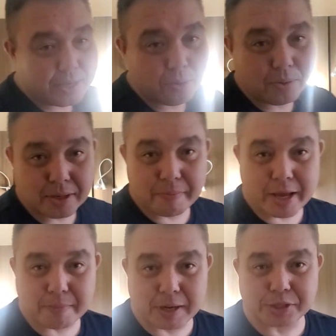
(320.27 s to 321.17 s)
in order to
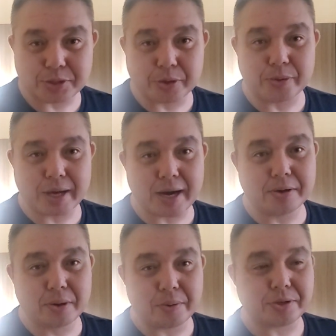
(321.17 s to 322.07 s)
make my show, you
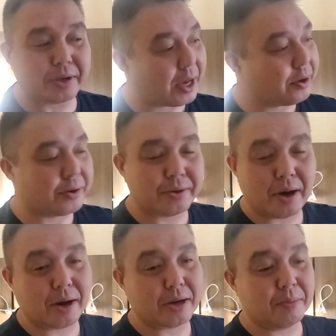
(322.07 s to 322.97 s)
gotta know what the hell you're
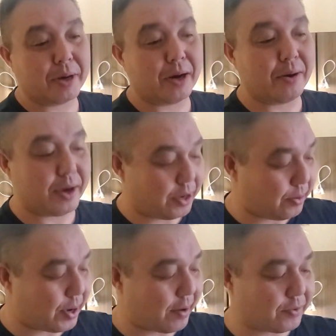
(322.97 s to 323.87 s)
talking about and
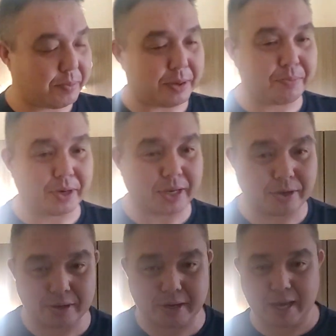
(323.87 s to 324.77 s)
you have to be pretty
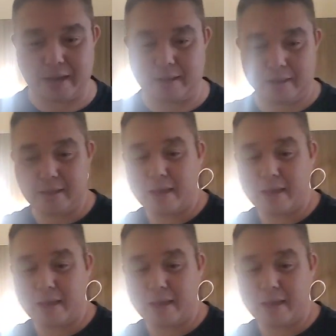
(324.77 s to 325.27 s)
good at it.